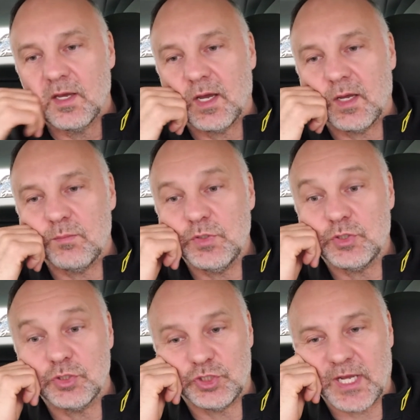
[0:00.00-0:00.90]
You
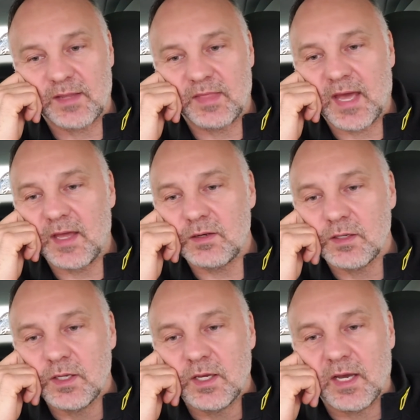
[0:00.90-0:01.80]
should check that.
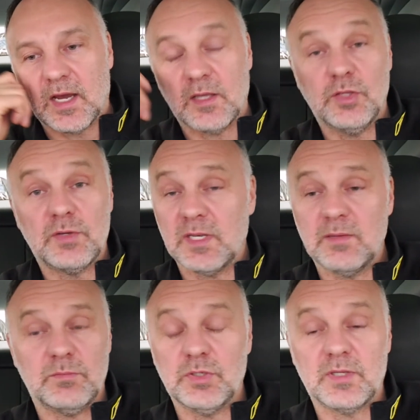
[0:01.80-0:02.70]
You
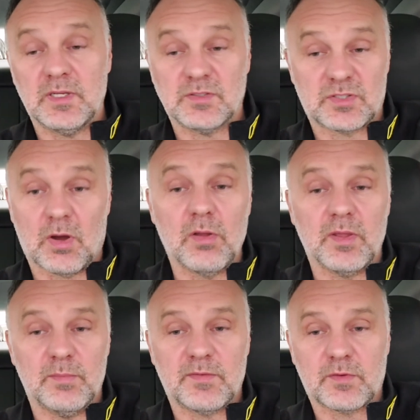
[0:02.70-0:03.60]
can install
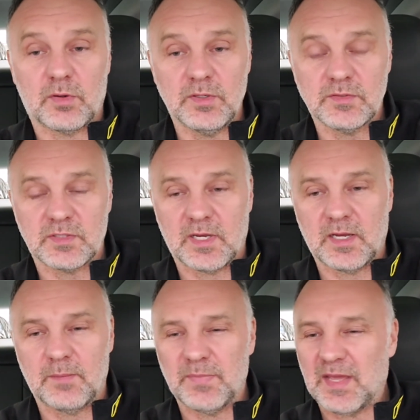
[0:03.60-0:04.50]
them, of course.
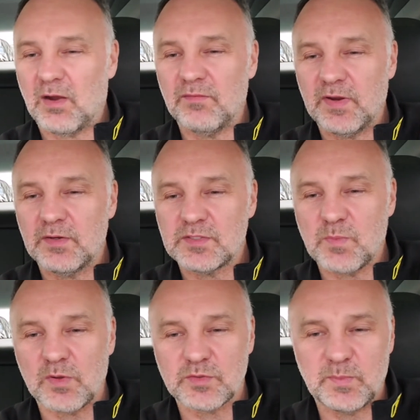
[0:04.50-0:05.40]
They are very
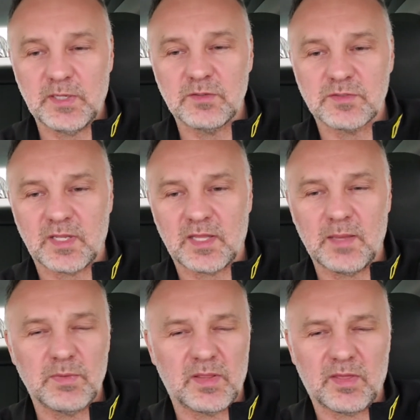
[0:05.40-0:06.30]
small speakers that
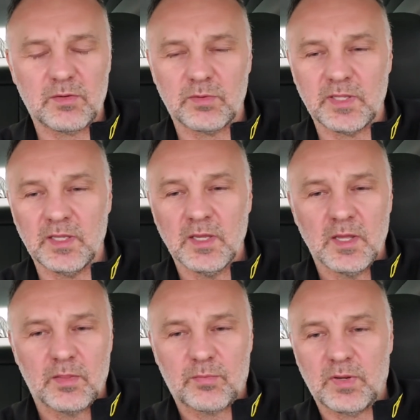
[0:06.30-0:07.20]
came, I think only
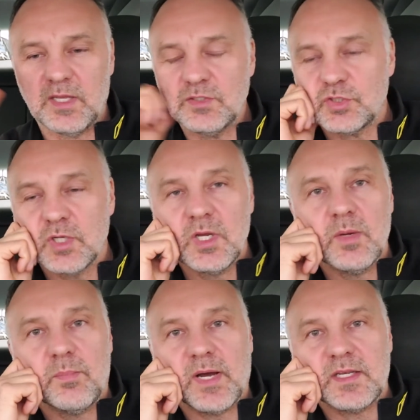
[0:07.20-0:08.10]
3-inch,
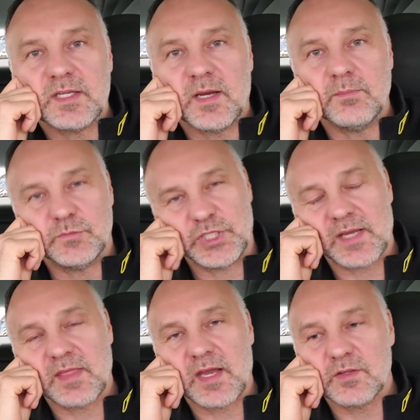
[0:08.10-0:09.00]
but
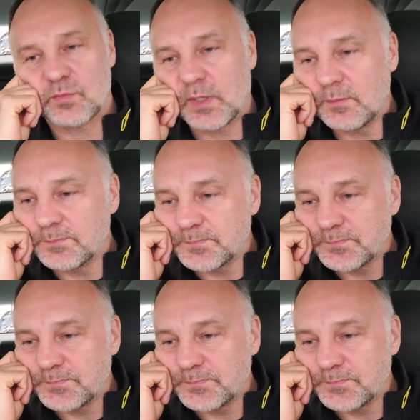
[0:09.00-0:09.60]
check that as well.